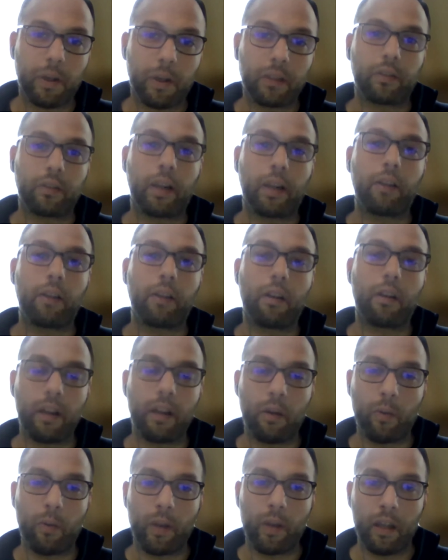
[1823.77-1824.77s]
but
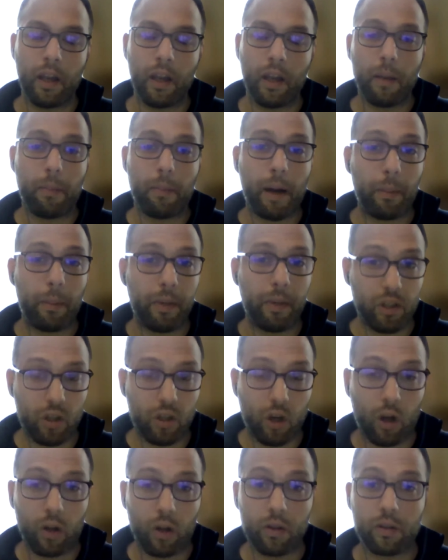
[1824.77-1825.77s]
regularly we publish
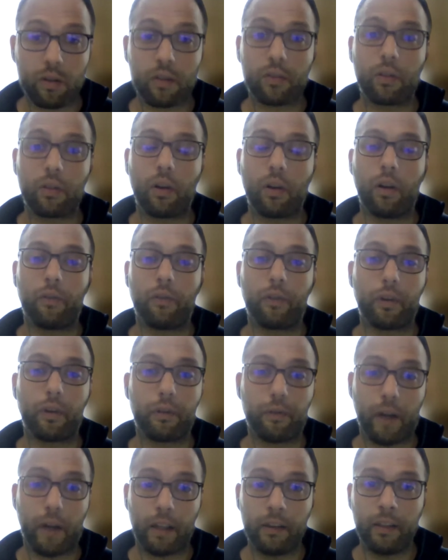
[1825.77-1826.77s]
calls for
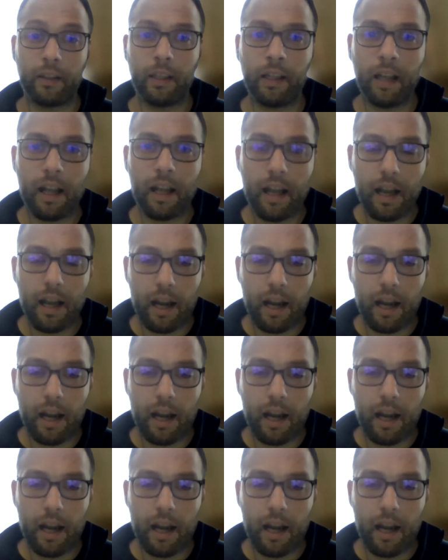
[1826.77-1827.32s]
funding.